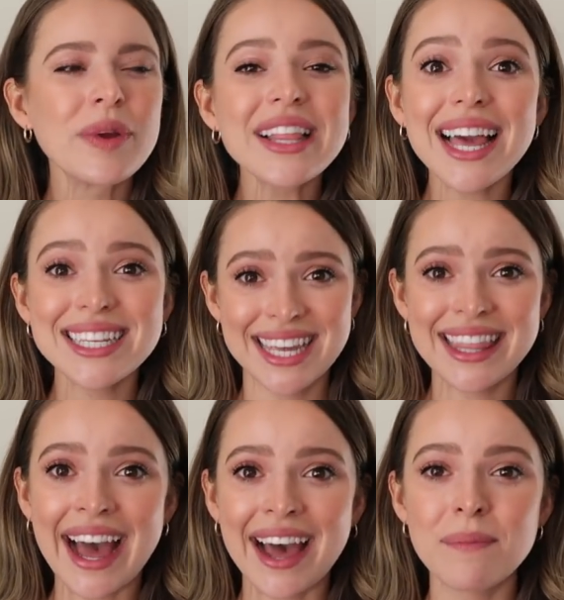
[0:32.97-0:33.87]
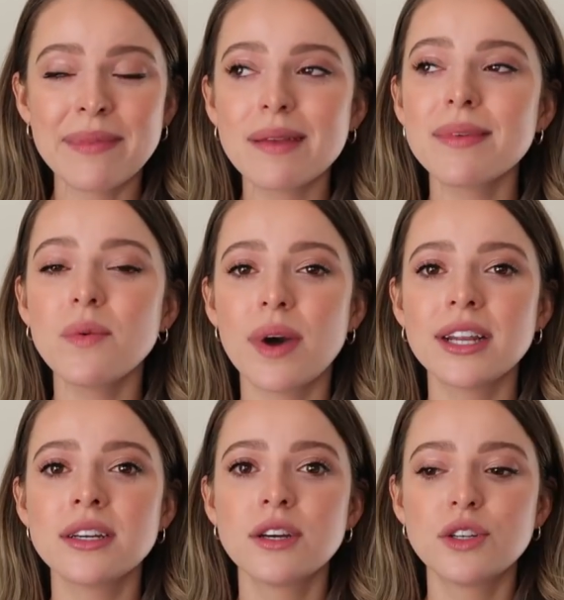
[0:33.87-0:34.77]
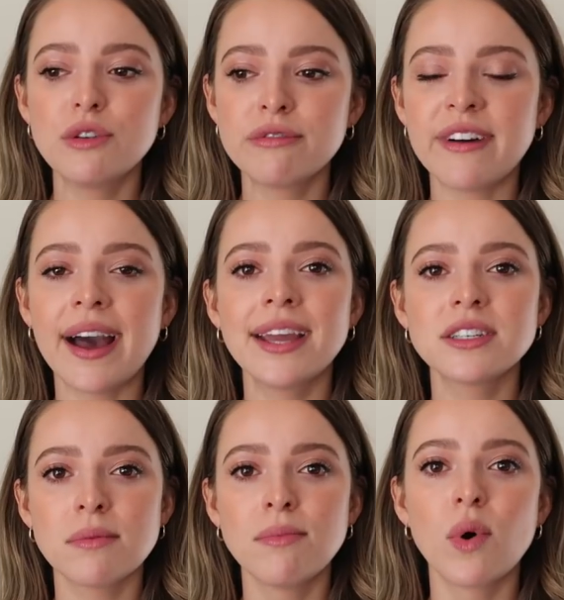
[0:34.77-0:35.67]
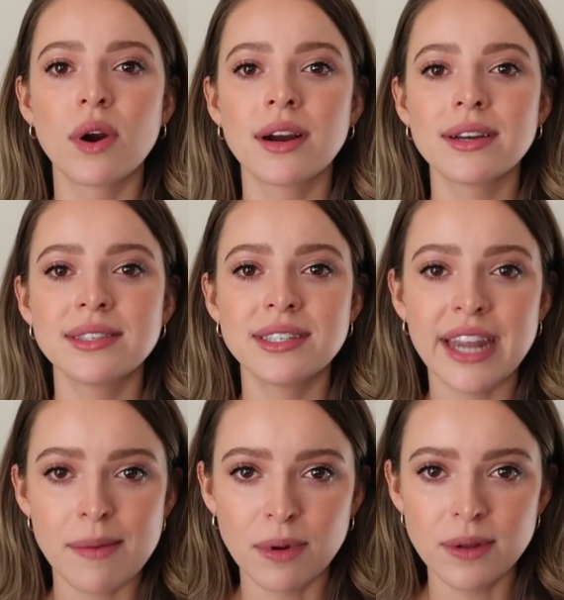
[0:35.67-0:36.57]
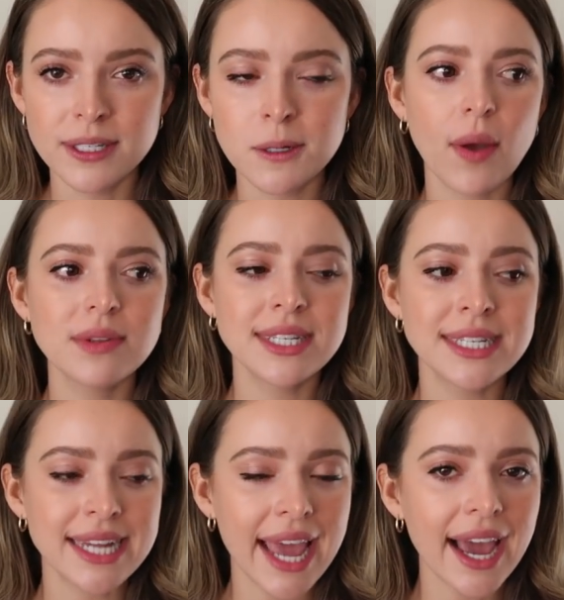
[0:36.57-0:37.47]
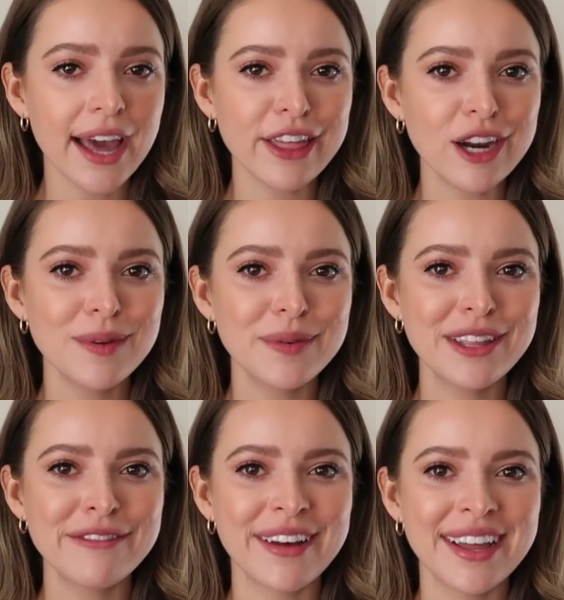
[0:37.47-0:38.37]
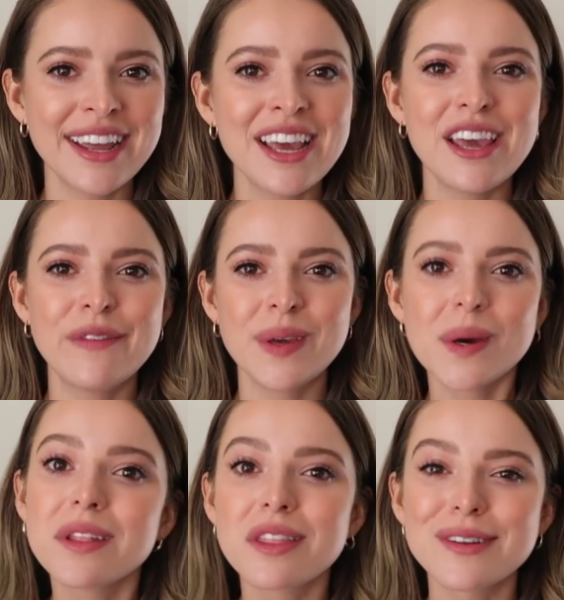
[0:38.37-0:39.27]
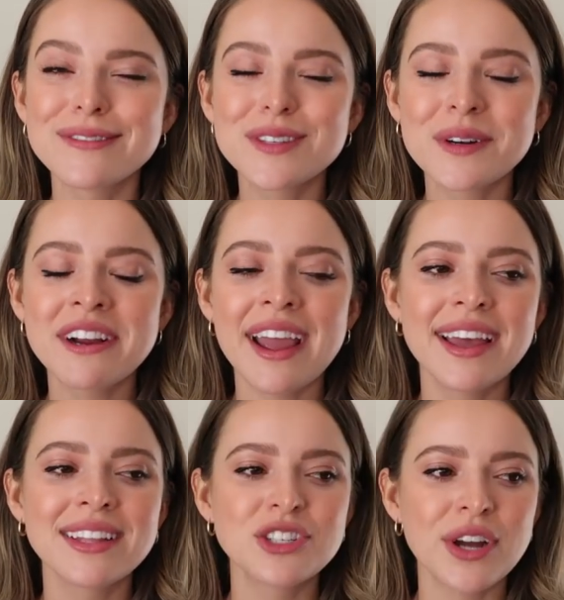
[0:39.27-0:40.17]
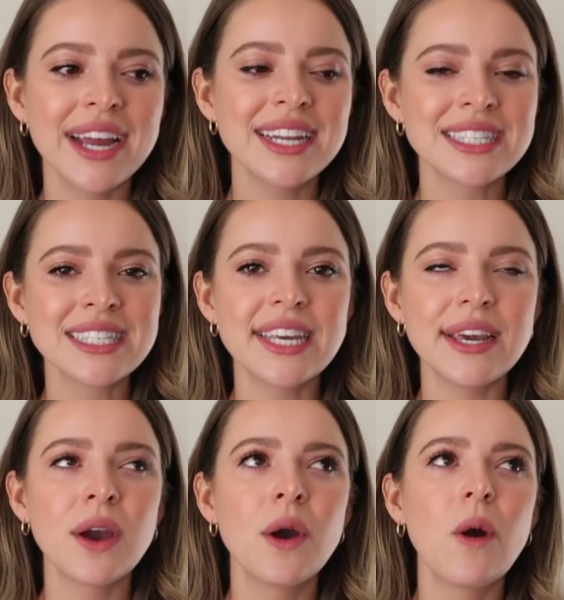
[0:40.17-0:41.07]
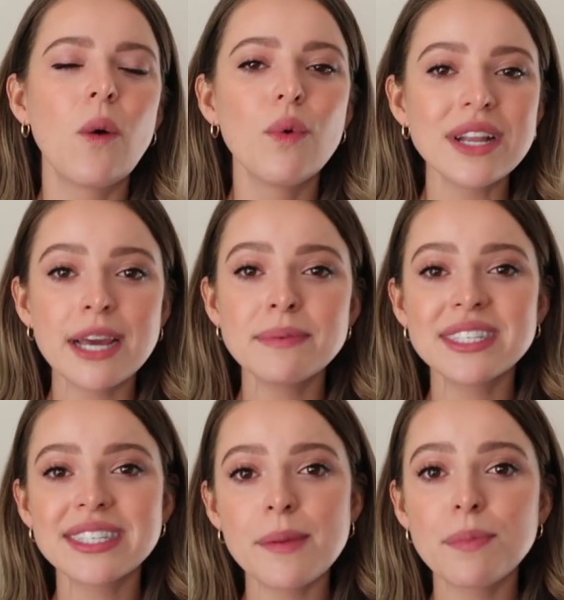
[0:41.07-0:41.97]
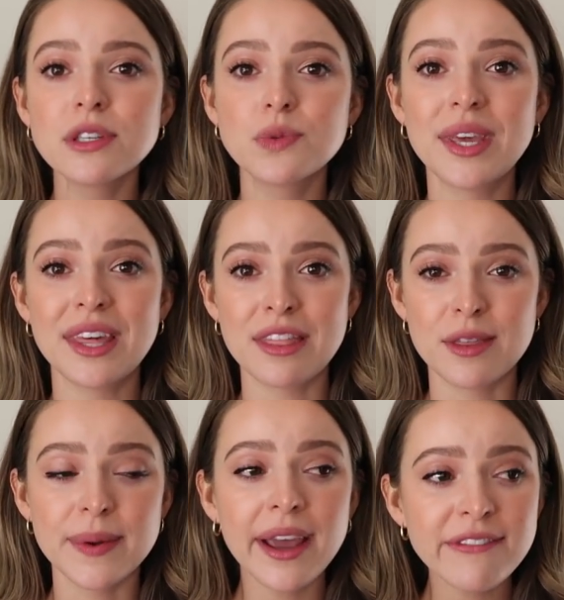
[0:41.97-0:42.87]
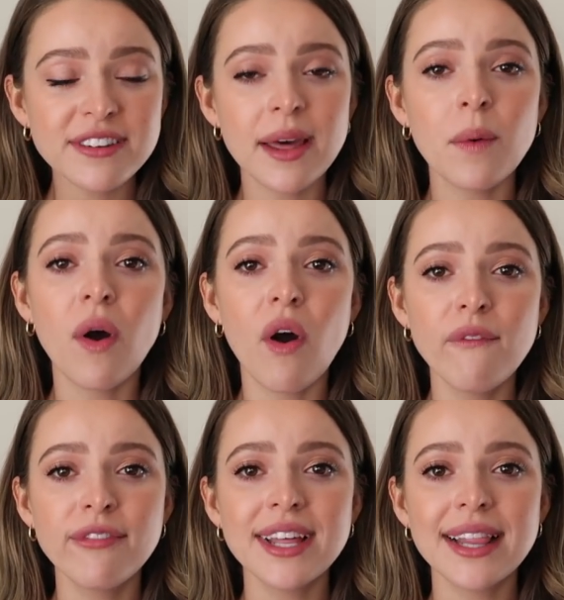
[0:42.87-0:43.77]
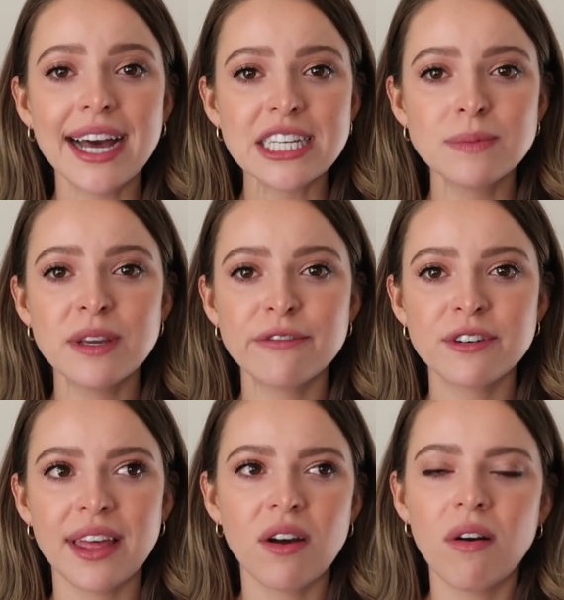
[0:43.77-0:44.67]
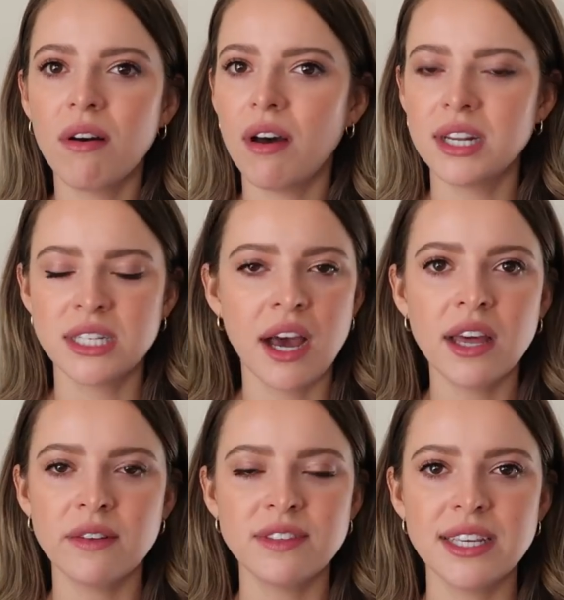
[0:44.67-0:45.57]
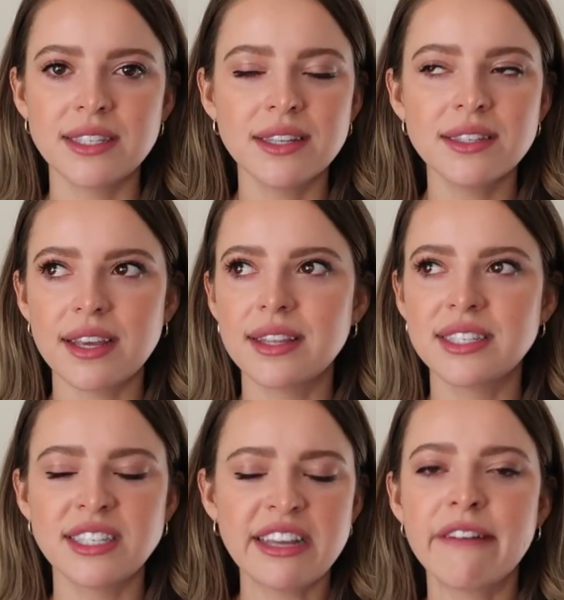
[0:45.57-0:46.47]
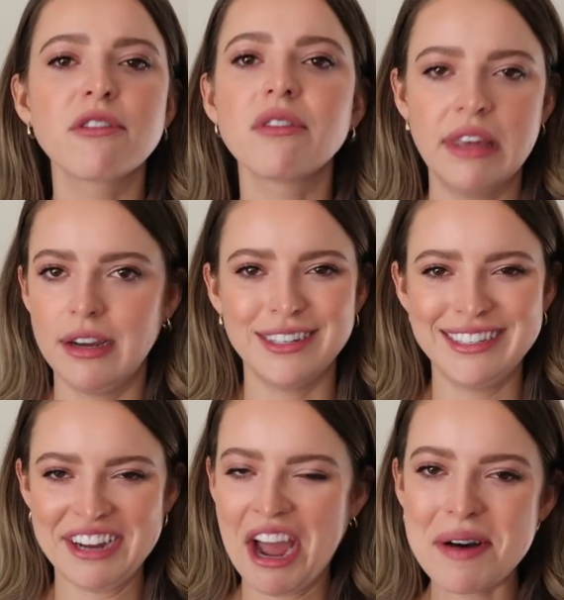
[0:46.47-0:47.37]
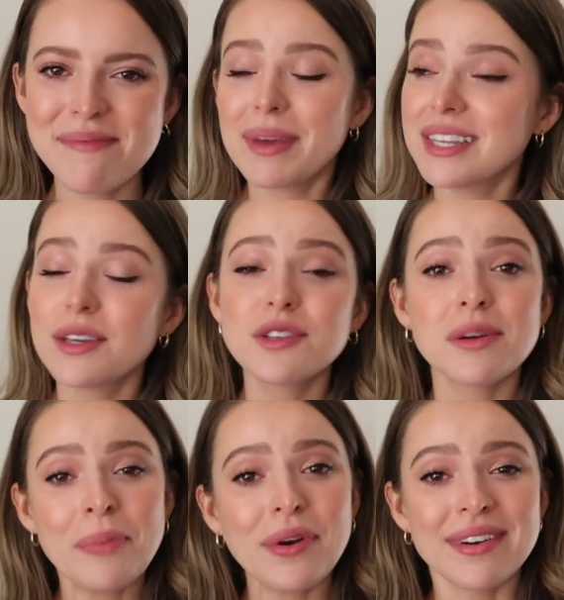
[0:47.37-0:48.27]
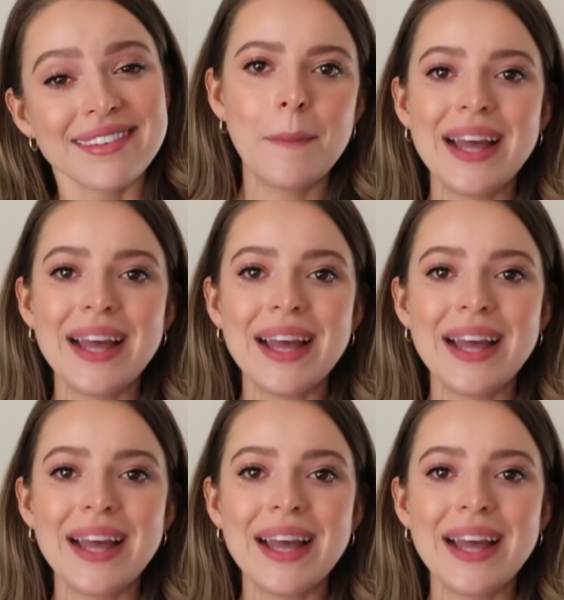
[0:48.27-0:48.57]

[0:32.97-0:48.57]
Realizing that made me want to find more staples. So today I thought it'd be really fun if we go to the thrift store and try to see what types of staples we can thrift that will hopefully last me for like a ton of seasons and several years to come because those are important.